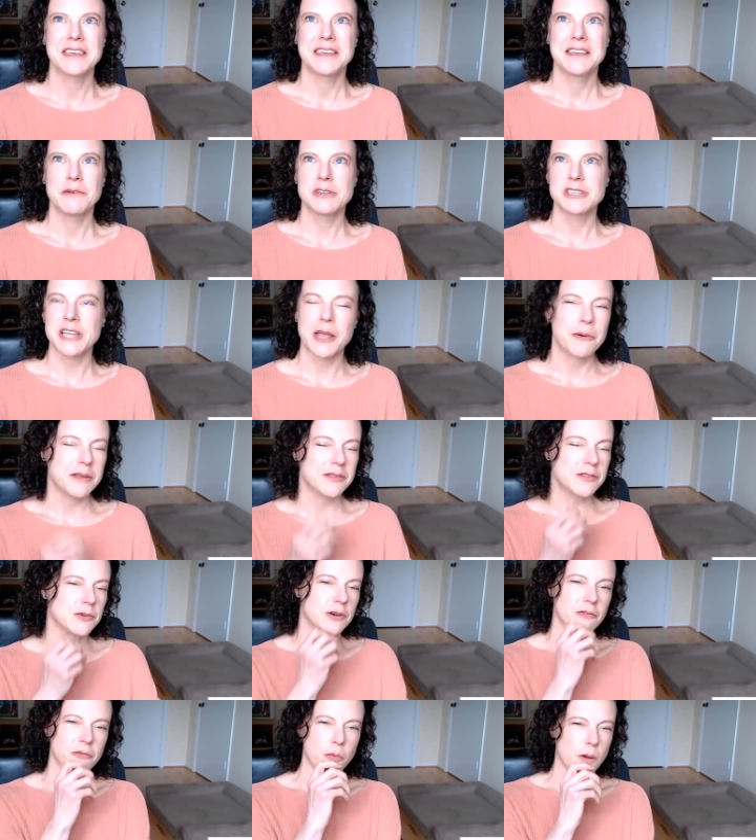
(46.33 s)
which I always
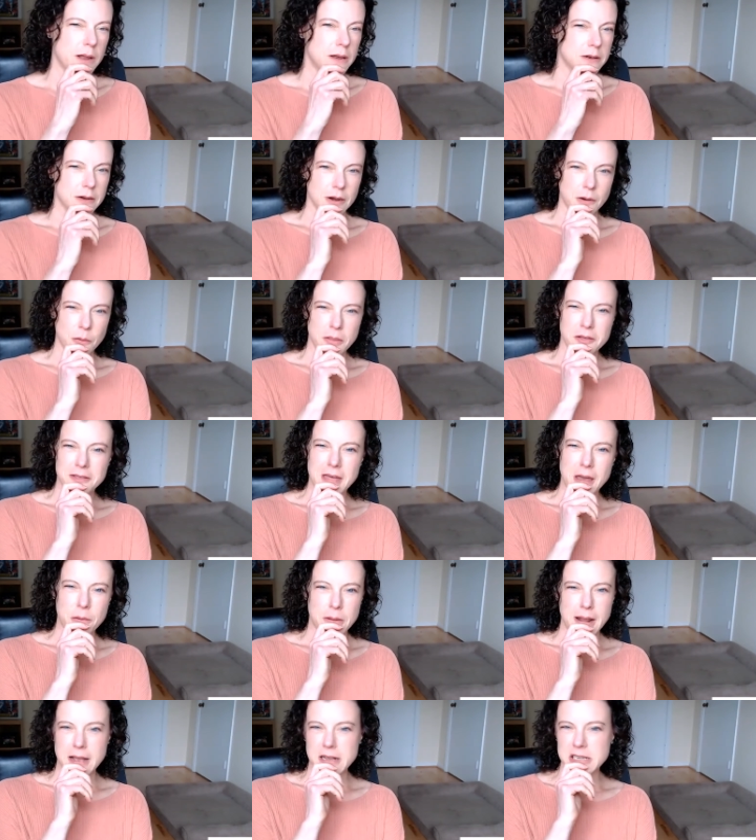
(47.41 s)
sort of wonder whether that
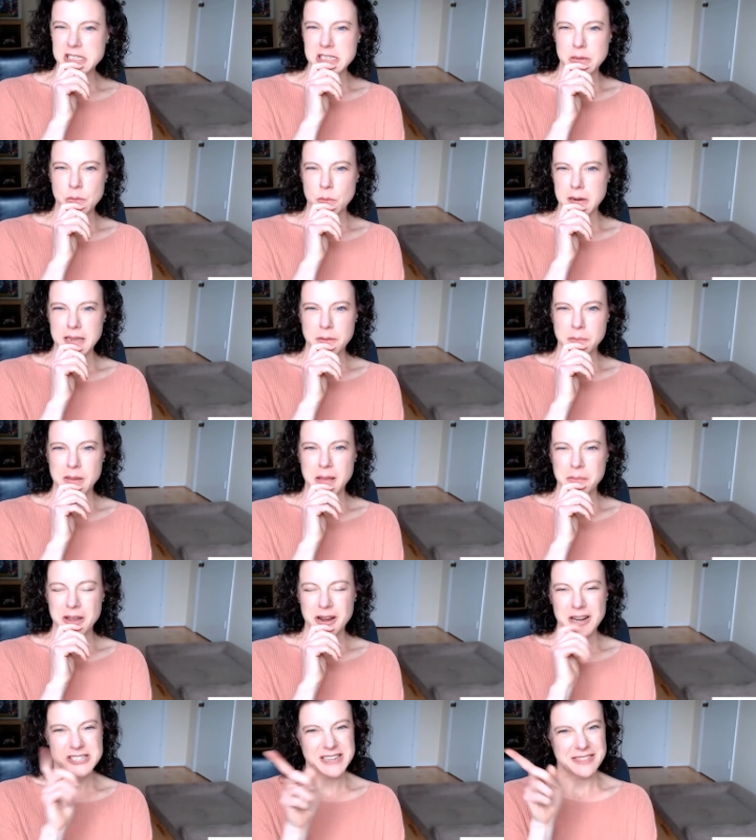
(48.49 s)
would actually work in my
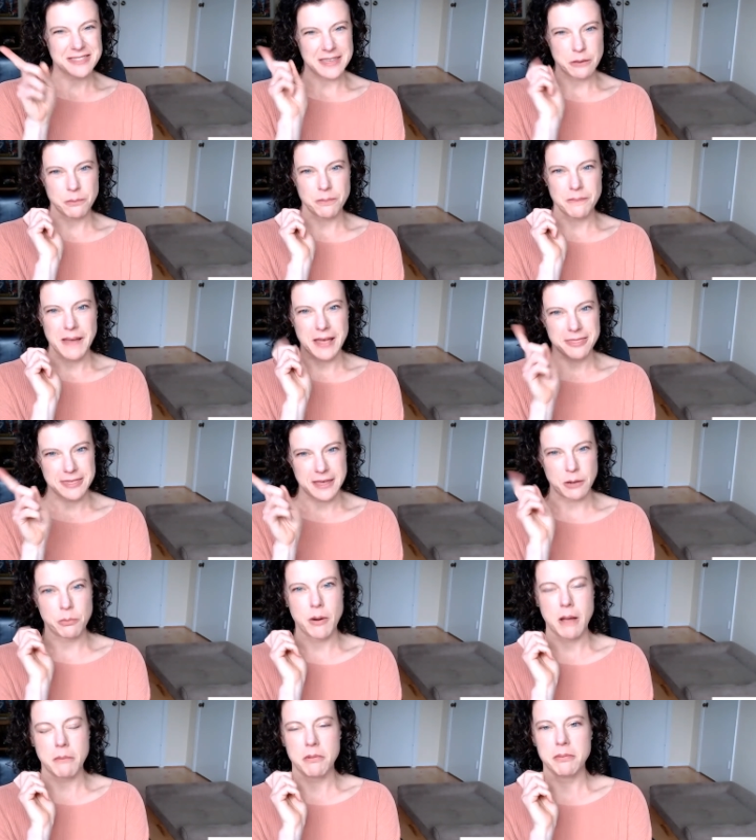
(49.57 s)
marriage. I think I think
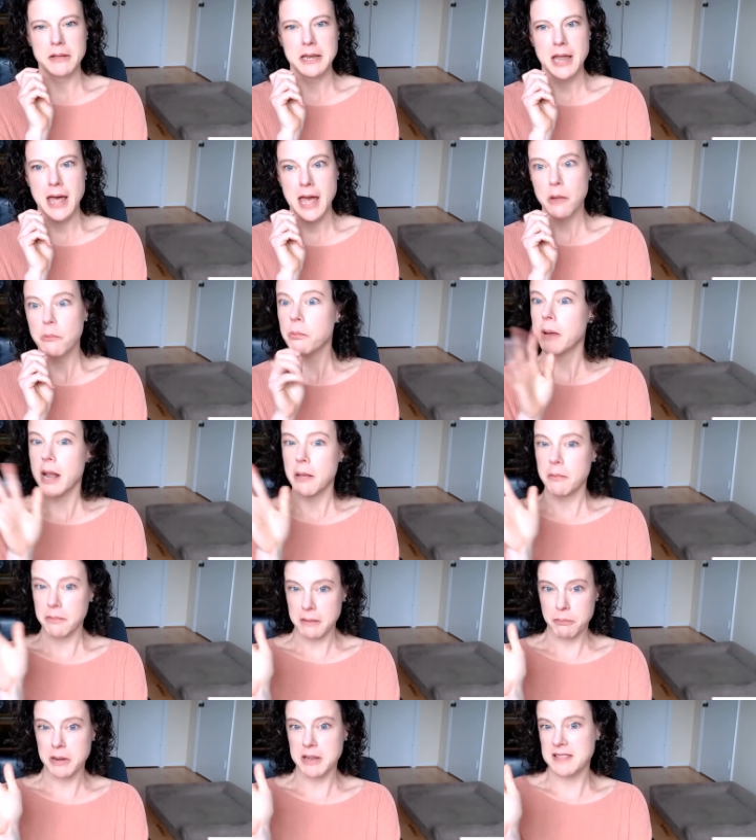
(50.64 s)
probably not, but I'm
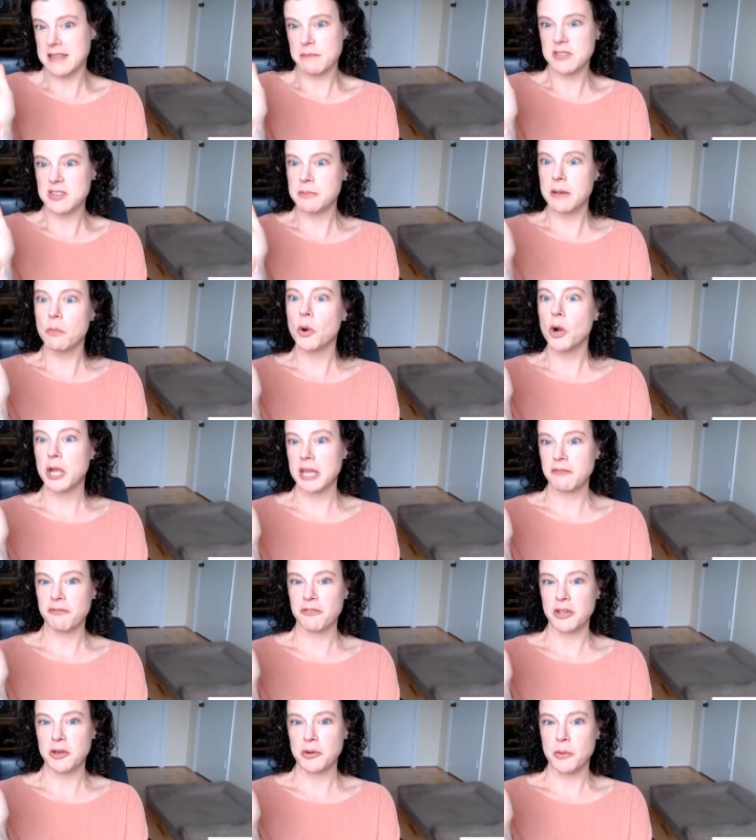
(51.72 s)
but it seems to be working
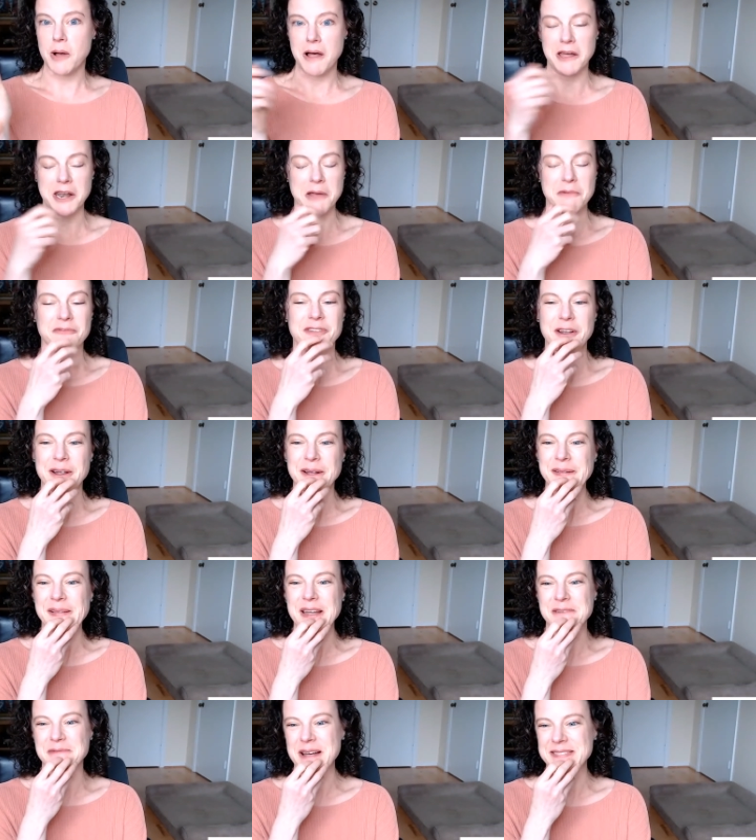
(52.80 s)
for you all, and I'm very
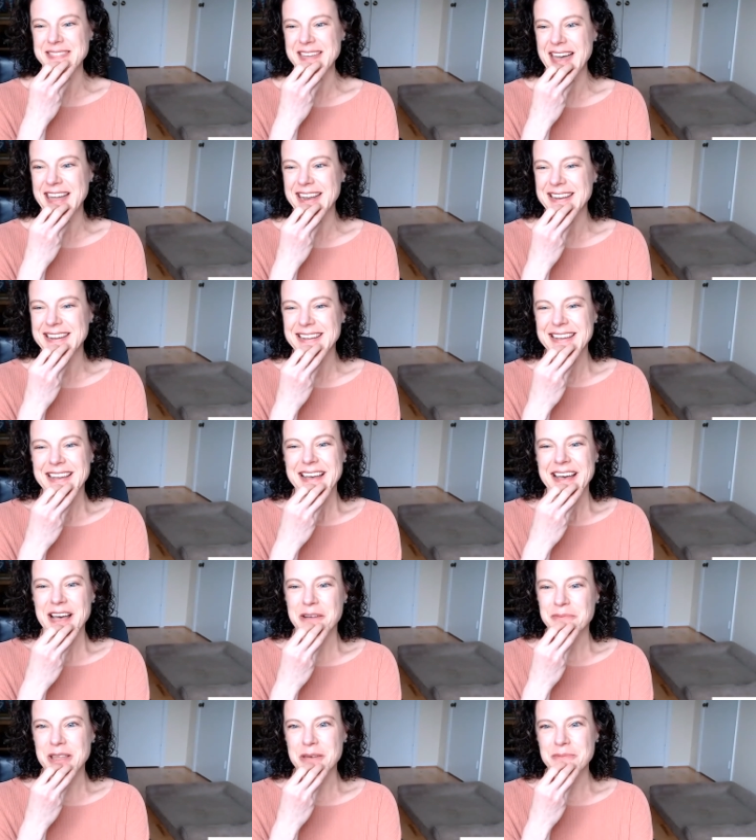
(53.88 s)
glad about that.
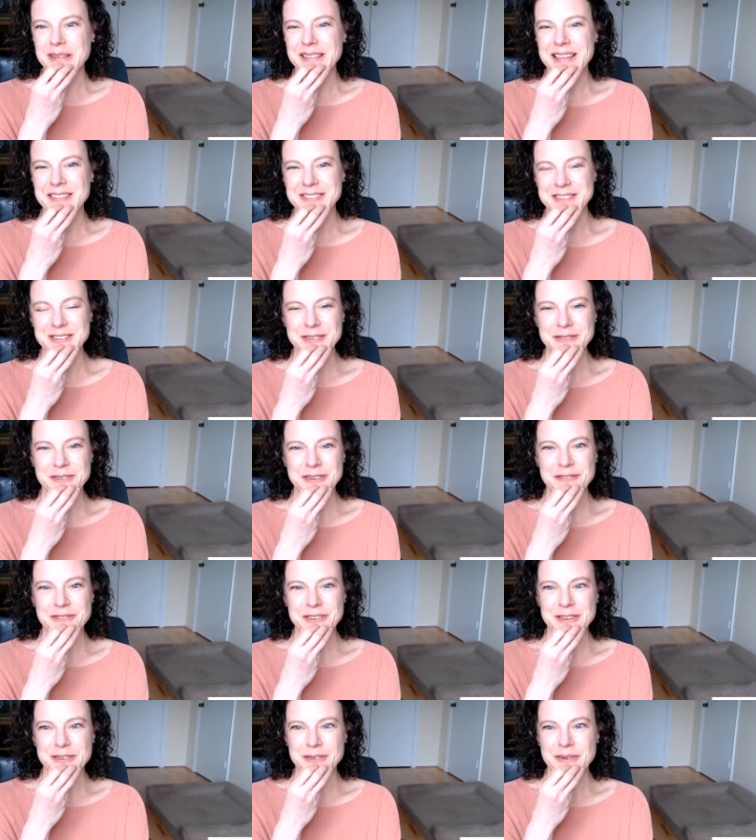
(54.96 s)
Um, let me let the two of
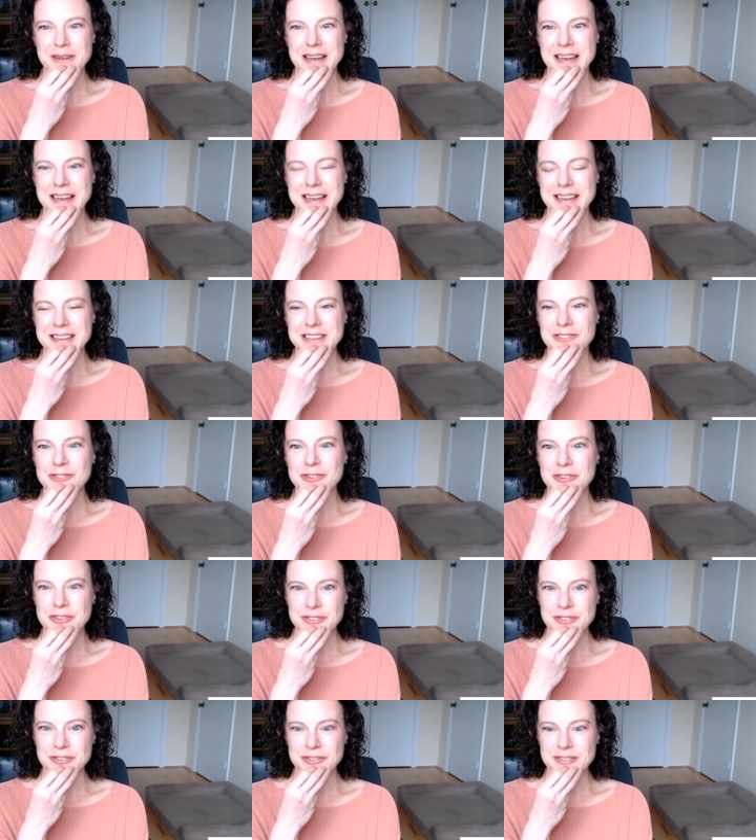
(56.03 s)
you uh,
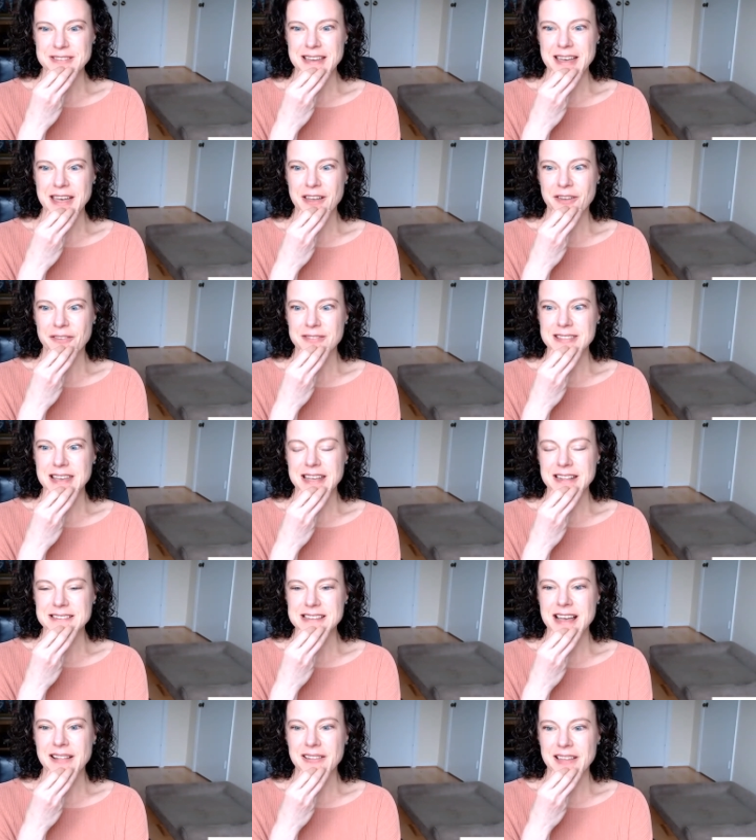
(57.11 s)
introduce yourselves and
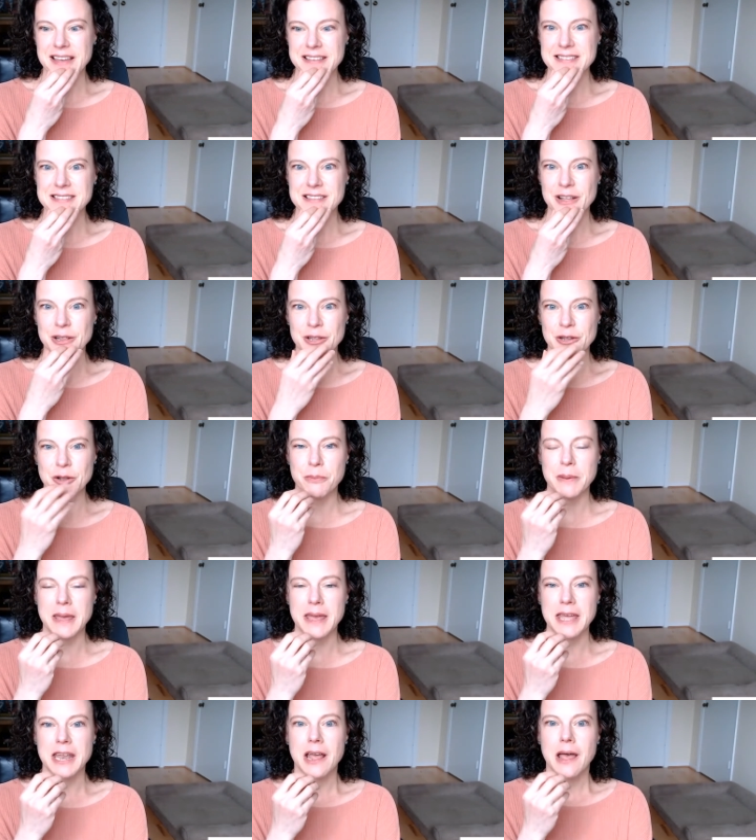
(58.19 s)
tell us a little
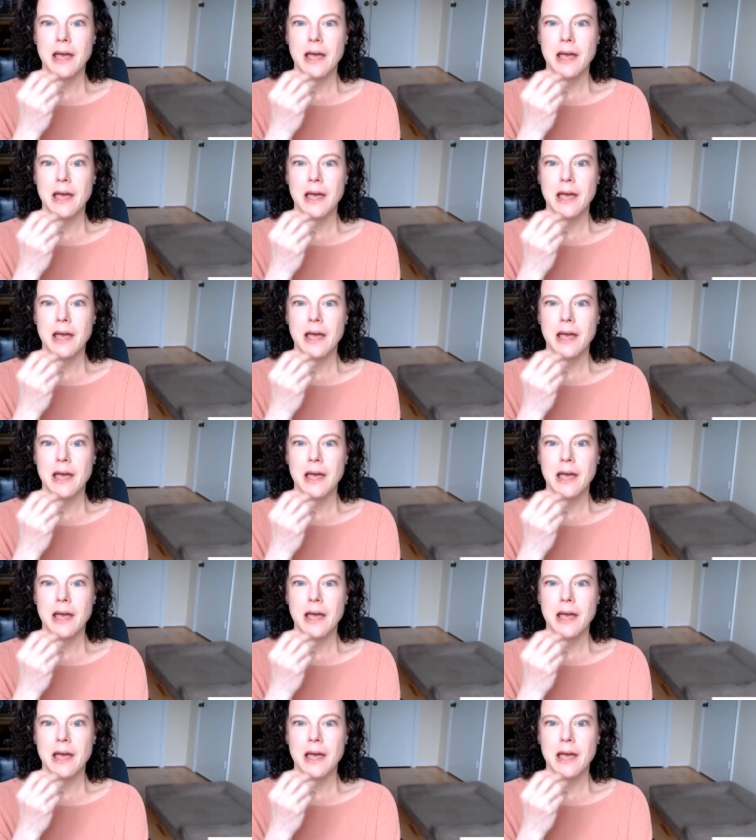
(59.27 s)
bit